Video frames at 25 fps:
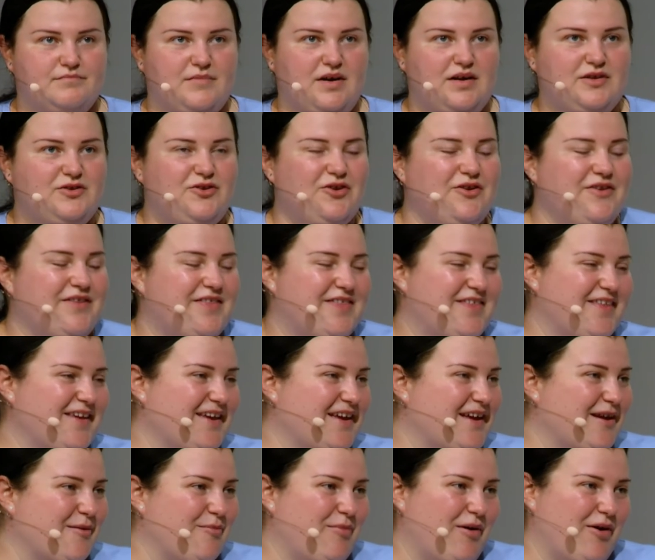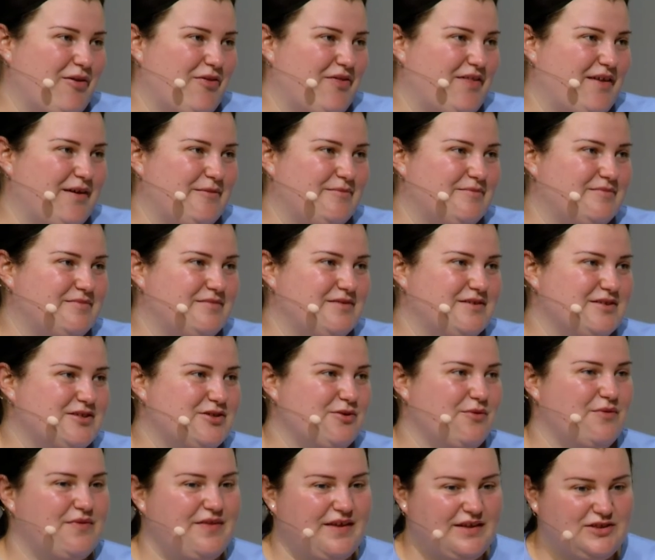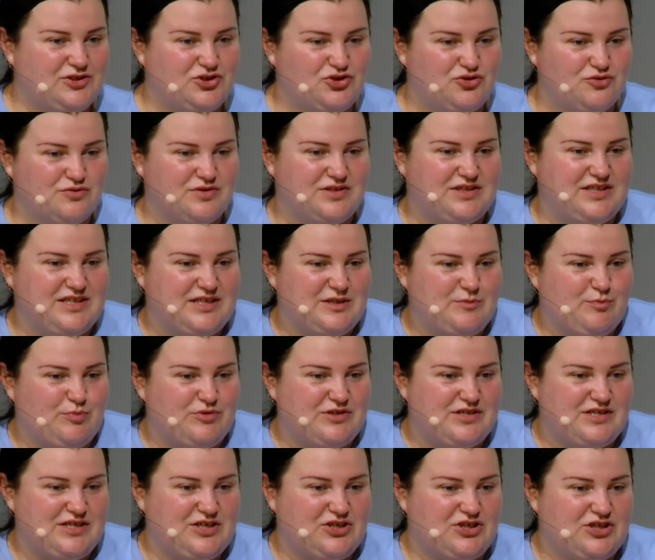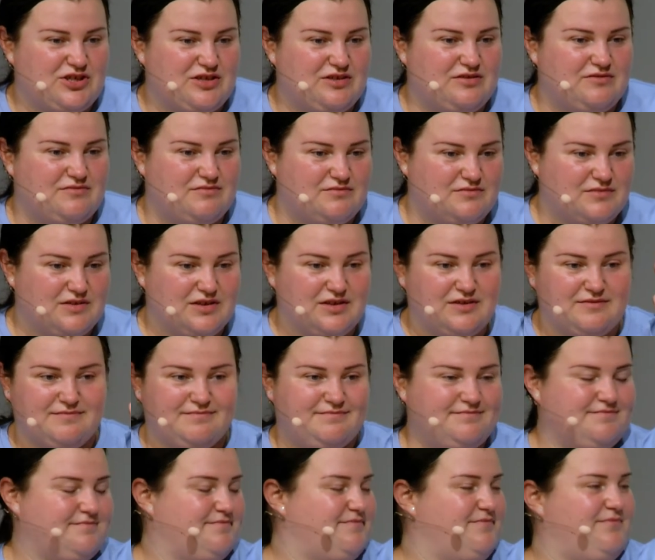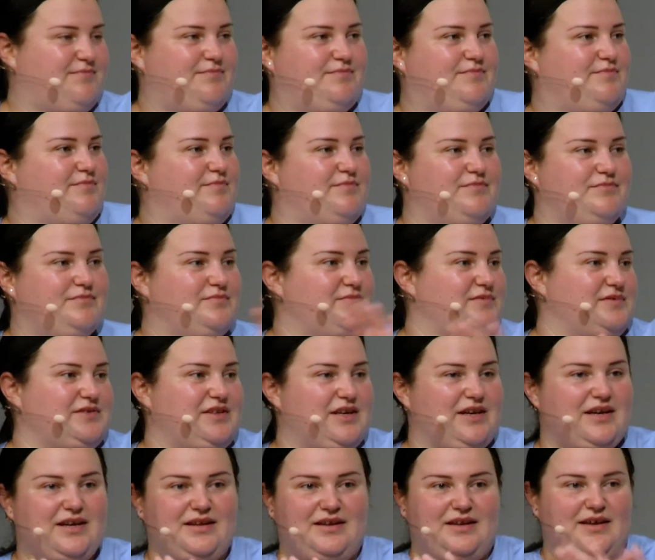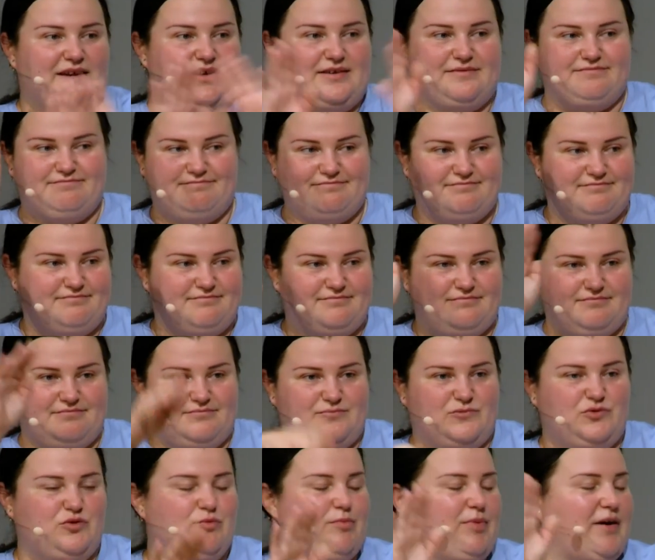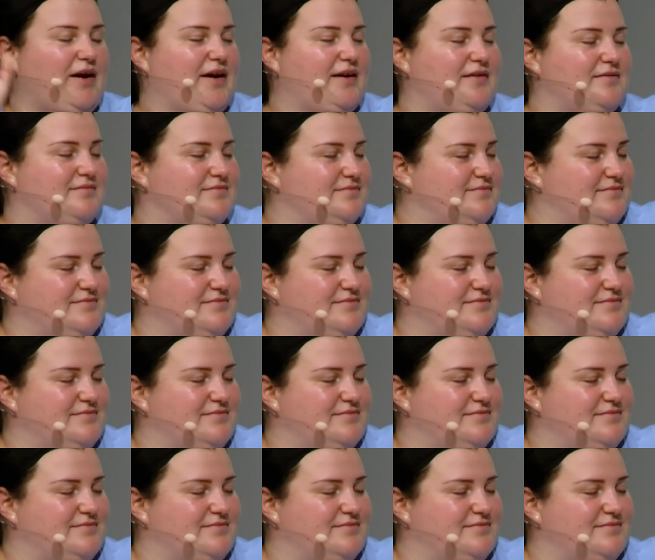I don't think about them. So they choose this position. Yeah. Fair enough. Yeah, like goodbye.